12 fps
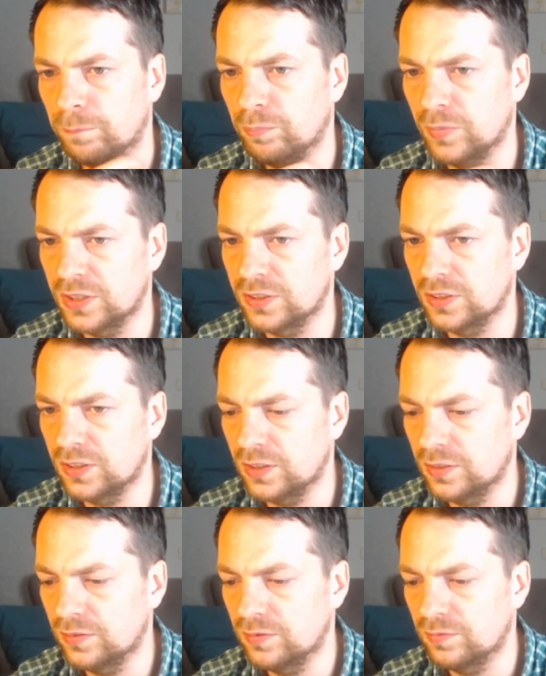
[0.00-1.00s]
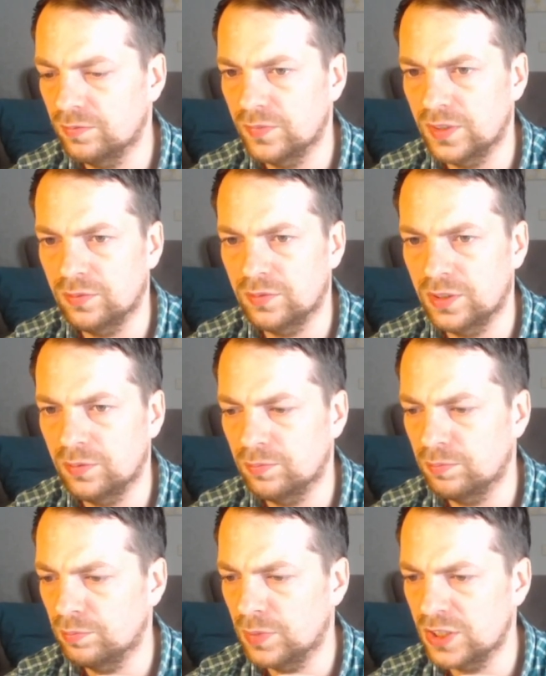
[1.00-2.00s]
But the
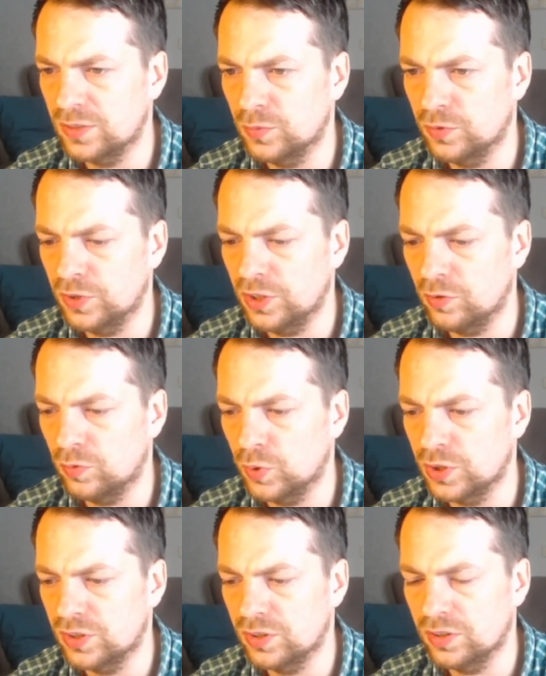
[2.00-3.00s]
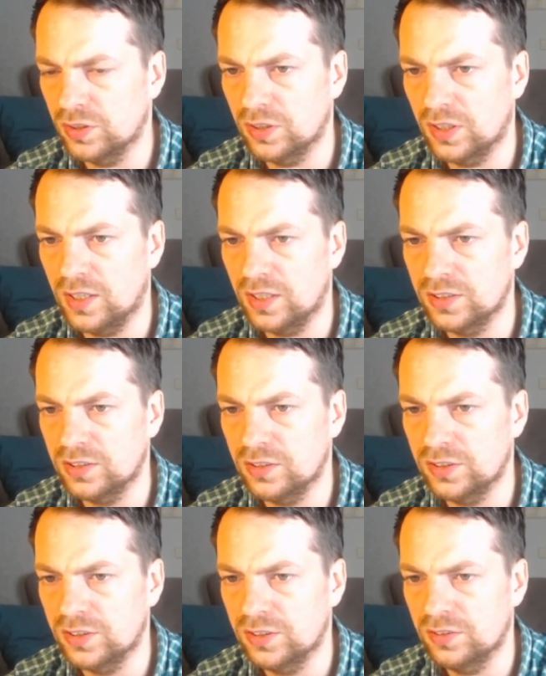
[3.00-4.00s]
best move here was
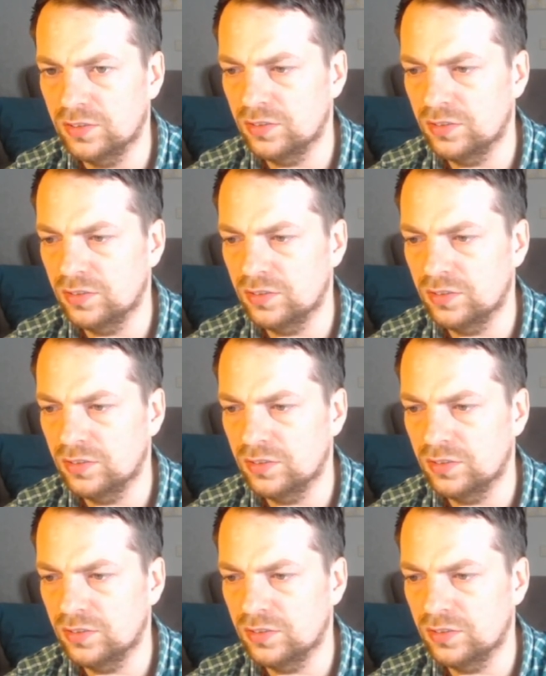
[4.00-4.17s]
castles,